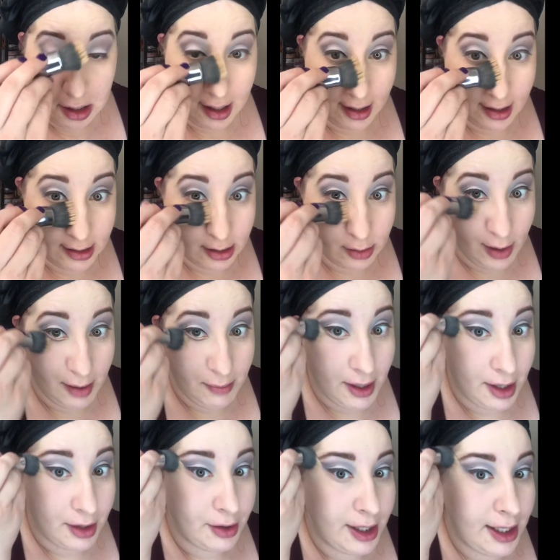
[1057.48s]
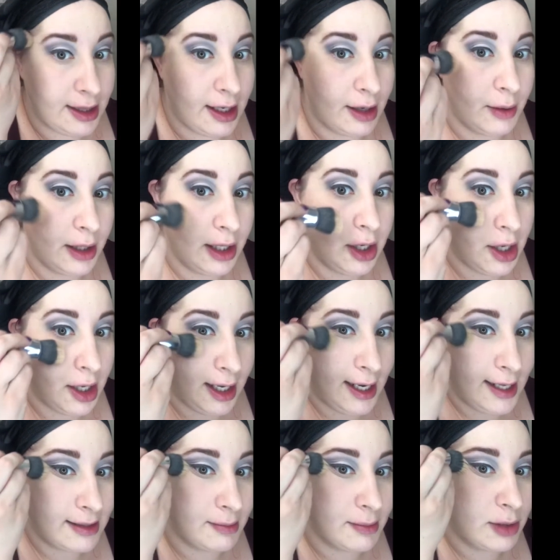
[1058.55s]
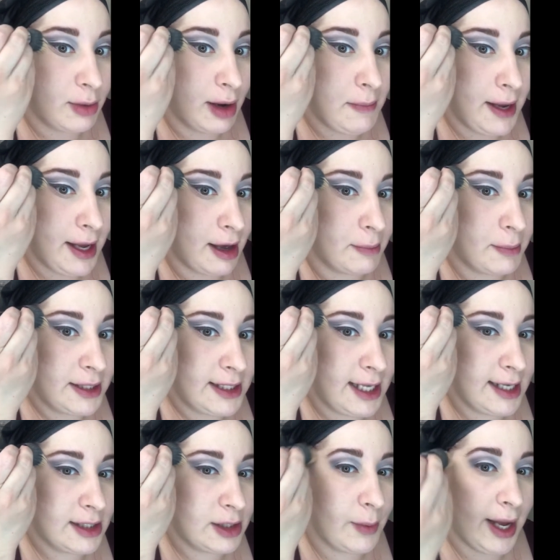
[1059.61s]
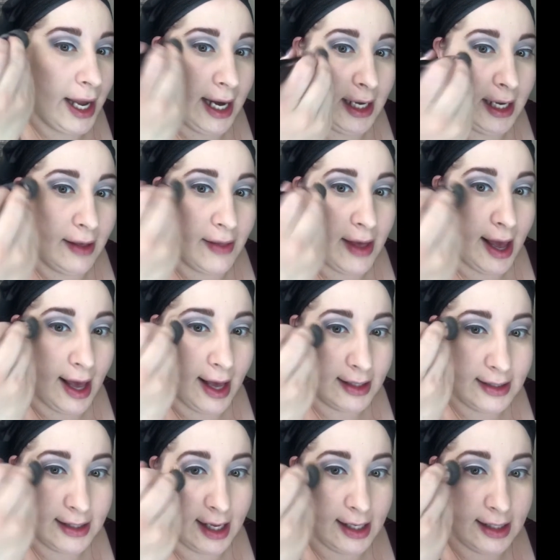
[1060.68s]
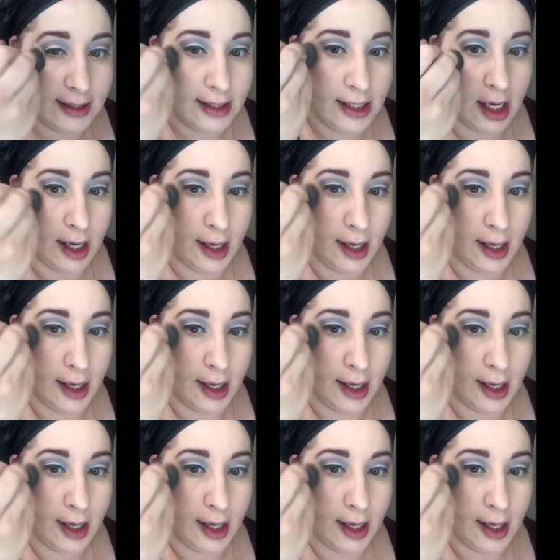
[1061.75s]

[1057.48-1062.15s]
Kind of swipe it underneath there really good. And as I'm swiping up, it takes away any of that excess